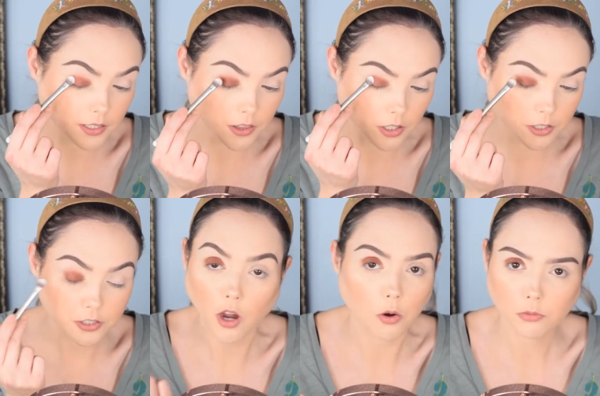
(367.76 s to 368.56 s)
the third,
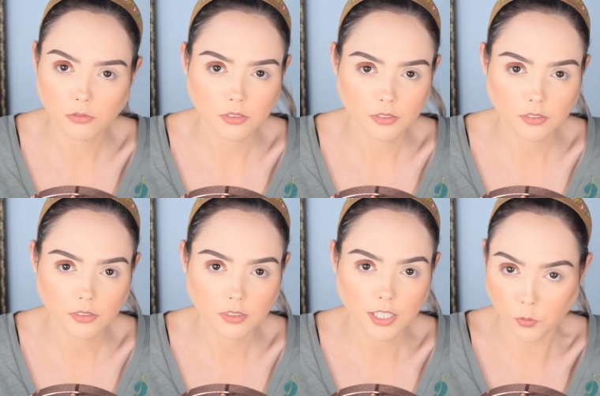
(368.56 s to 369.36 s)
don't.
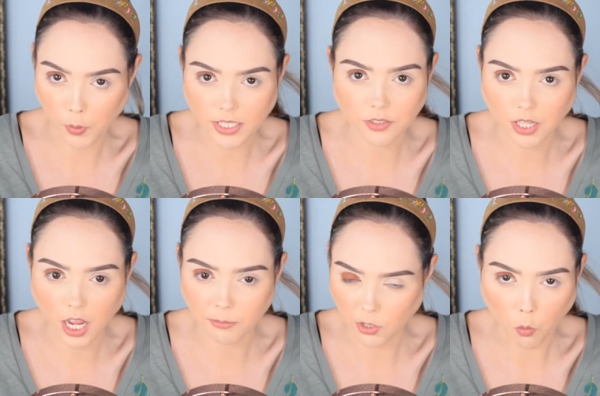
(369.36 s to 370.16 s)
It's a waste of
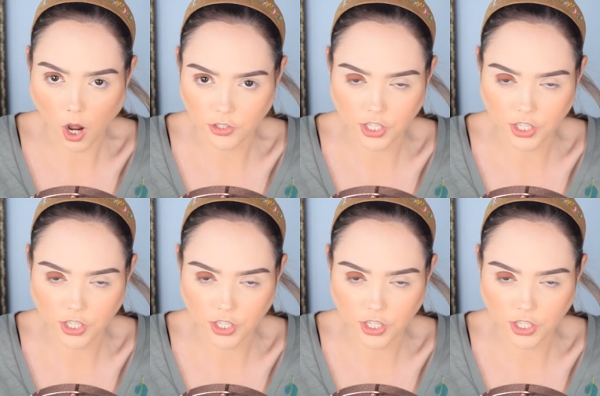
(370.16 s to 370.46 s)
time. Don't watch